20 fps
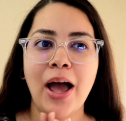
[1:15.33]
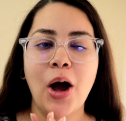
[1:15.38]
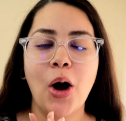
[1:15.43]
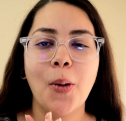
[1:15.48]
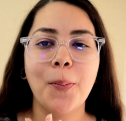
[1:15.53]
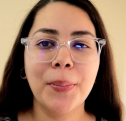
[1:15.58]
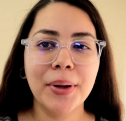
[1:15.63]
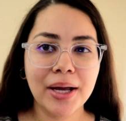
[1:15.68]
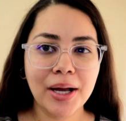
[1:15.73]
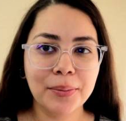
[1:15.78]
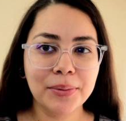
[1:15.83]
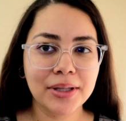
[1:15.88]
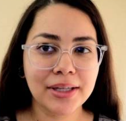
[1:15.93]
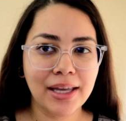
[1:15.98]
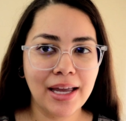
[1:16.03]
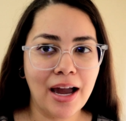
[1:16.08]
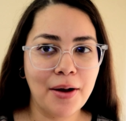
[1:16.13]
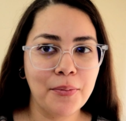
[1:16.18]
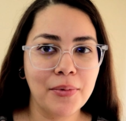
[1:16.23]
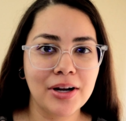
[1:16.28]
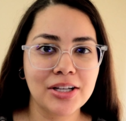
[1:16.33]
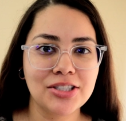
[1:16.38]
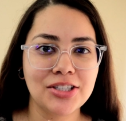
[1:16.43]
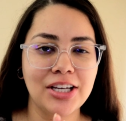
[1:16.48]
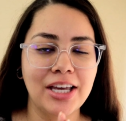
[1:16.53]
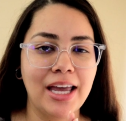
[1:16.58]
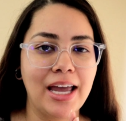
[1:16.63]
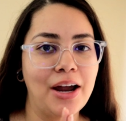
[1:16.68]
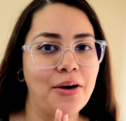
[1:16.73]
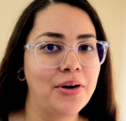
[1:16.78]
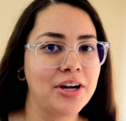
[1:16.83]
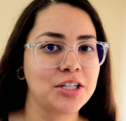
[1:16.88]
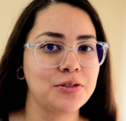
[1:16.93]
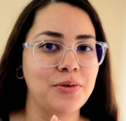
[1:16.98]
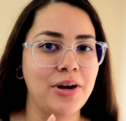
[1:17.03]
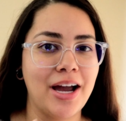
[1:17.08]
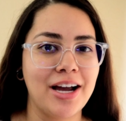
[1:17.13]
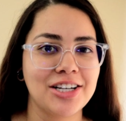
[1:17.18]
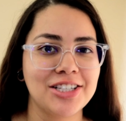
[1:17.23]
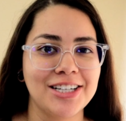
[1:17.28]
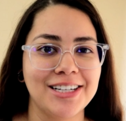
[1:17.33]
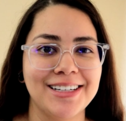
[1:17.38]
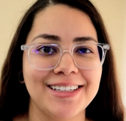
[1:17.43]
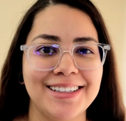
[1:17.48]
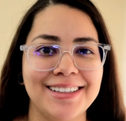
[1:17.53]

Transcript: I'll pick up the camera to get Eric's reaction.